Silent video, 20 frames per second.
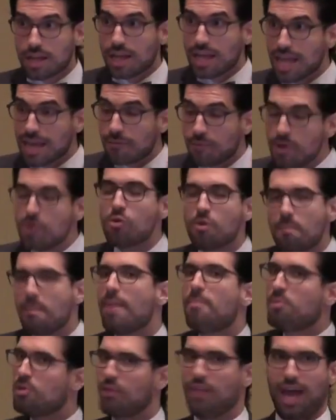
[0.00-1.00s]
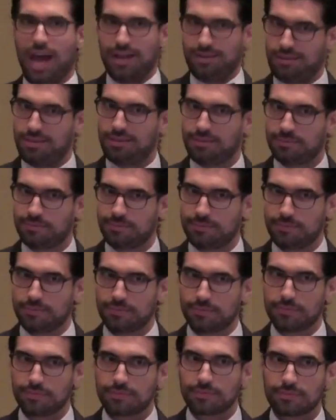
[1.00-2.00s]
if we remember that
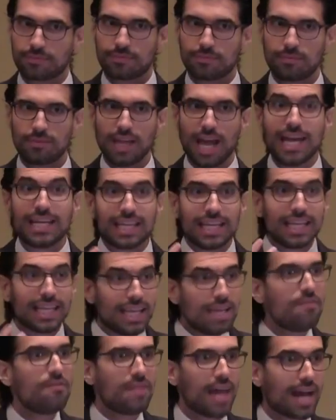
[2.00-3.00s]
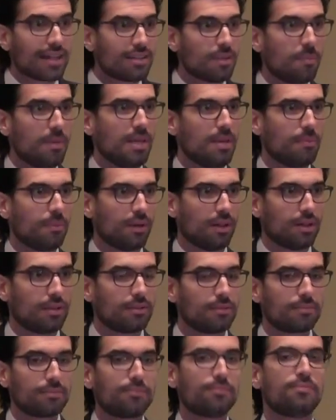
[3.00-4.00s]
and can give that to
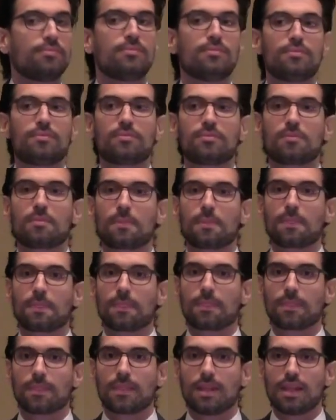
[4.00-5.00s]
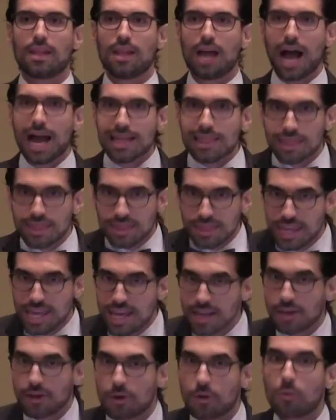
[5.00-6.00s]
people, I
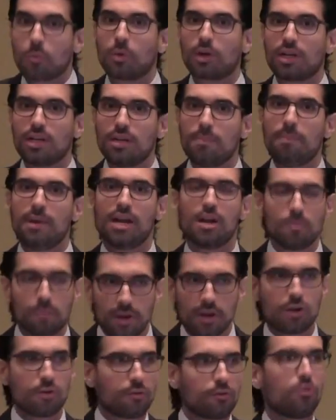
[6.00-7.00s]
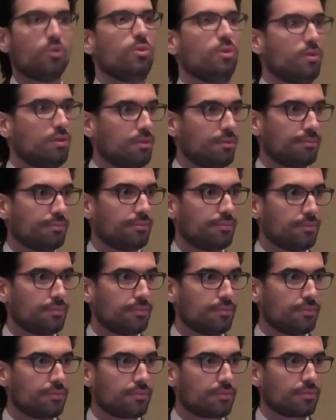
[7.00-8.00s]
think we're going to bear better fruit.
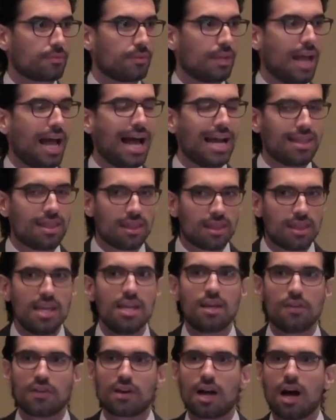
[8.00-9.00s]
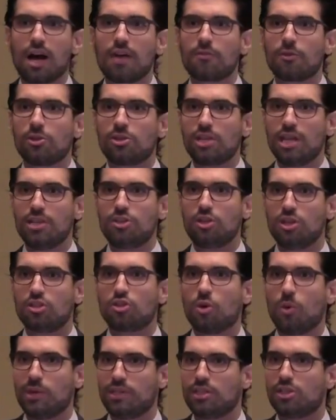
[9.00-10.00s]
I think the conversation is
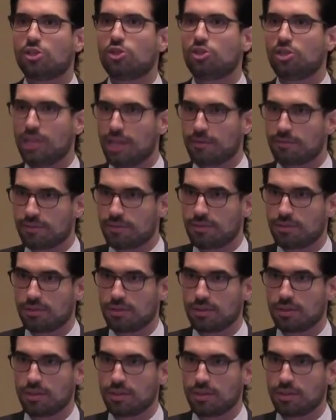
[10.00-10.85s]
going to shift